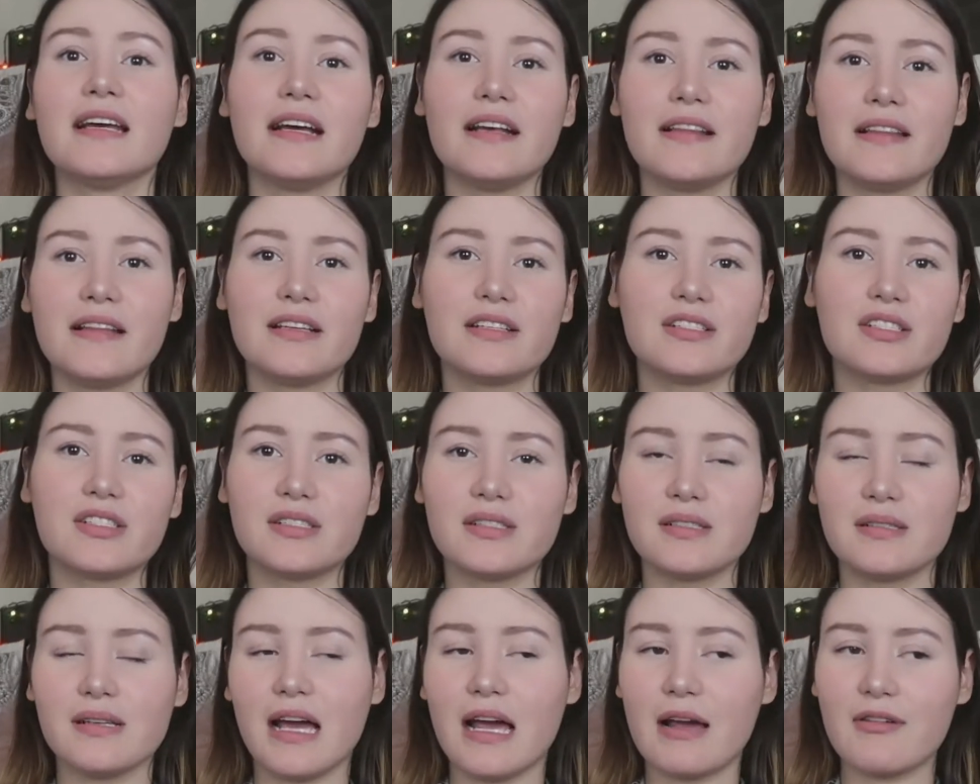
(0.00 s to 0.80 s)
And then
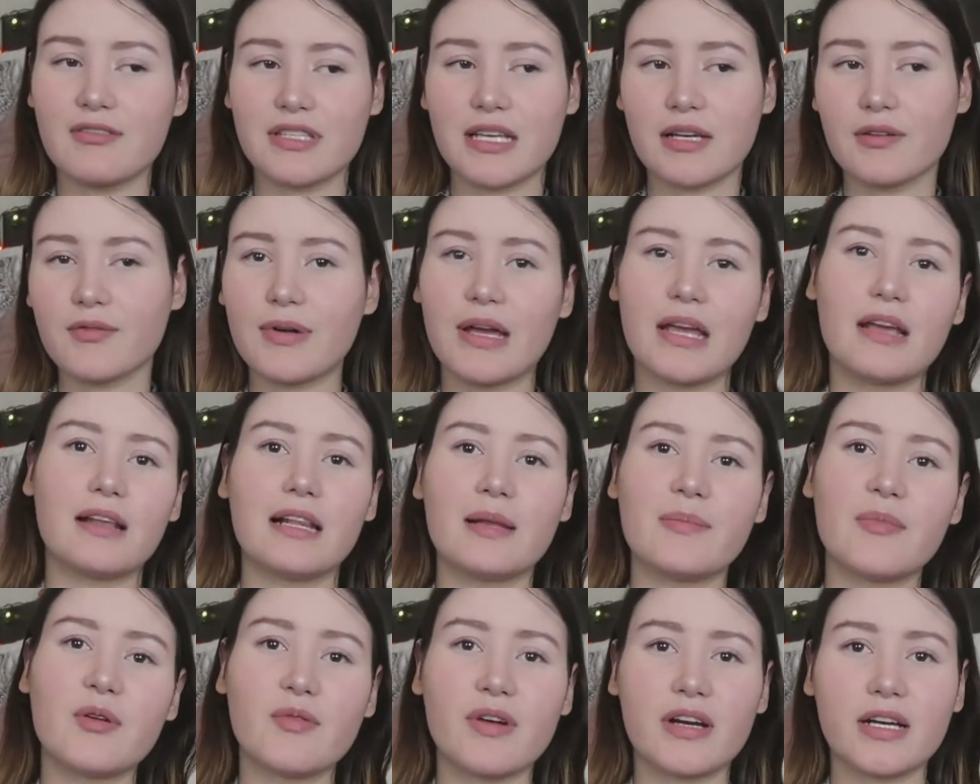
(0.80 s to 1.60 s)
I was like,
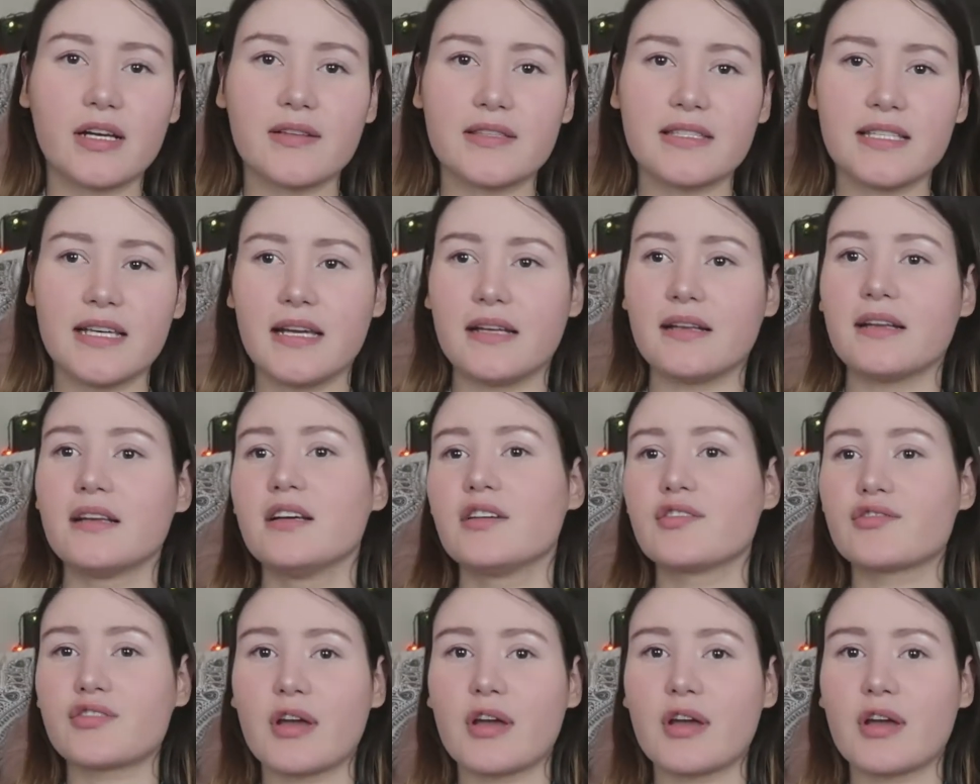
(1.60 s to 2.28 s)
"Wait, let me walk outside."